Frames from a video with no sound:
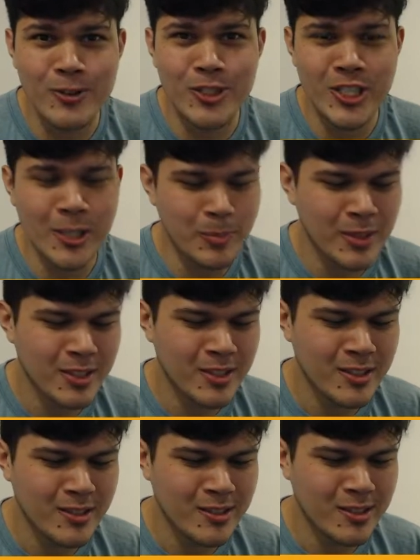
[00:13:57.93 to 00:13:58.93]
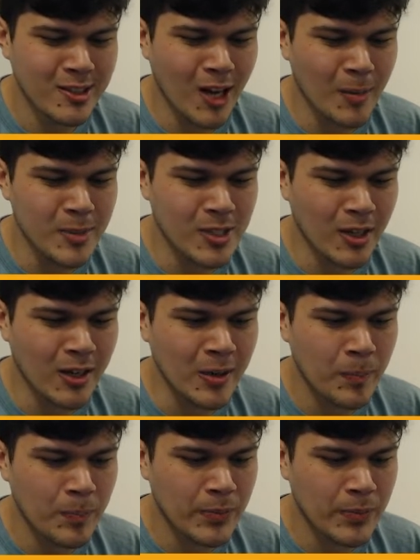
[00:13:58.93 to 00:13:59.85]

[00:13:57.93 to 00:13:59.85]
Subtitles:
cheap commons are.